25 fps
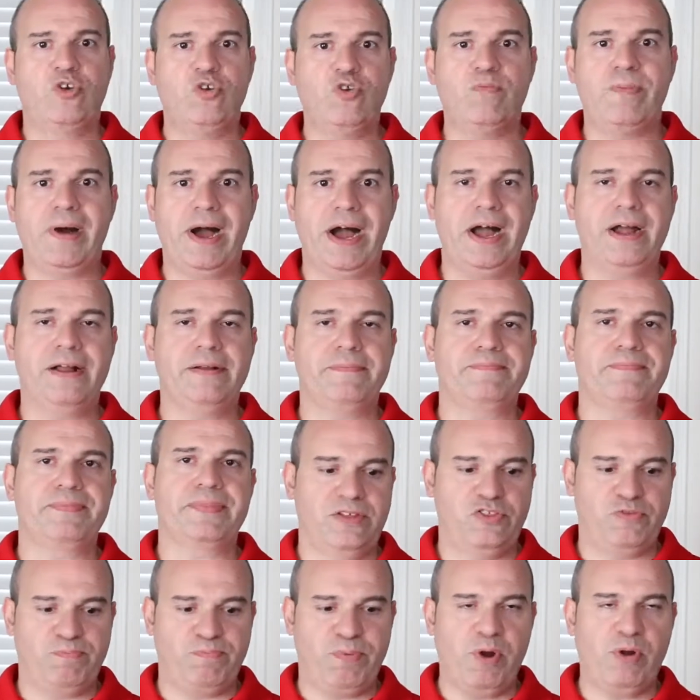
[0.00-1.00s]
Kuba
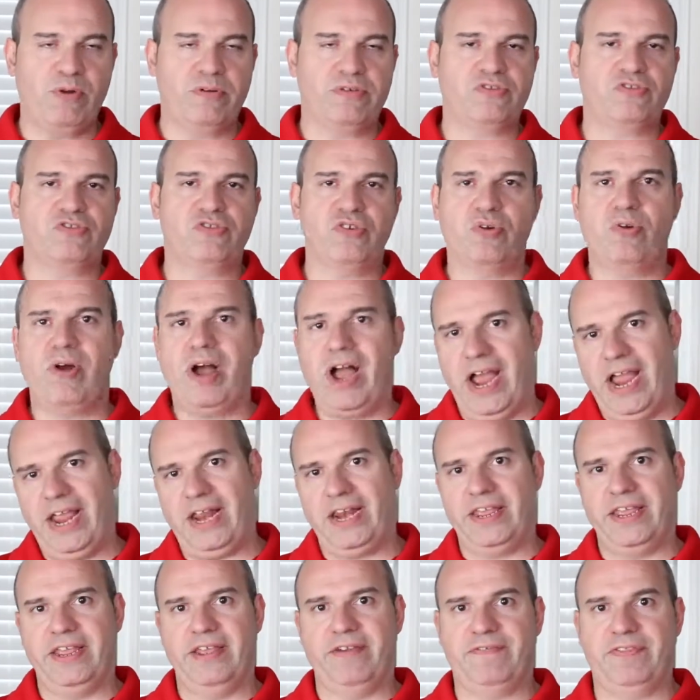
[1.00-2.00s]
spoke so
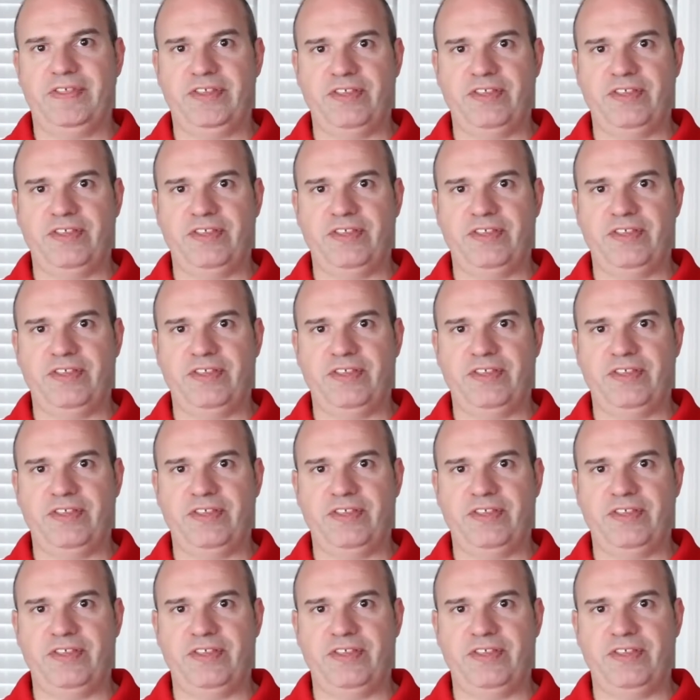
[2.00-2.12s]
highly of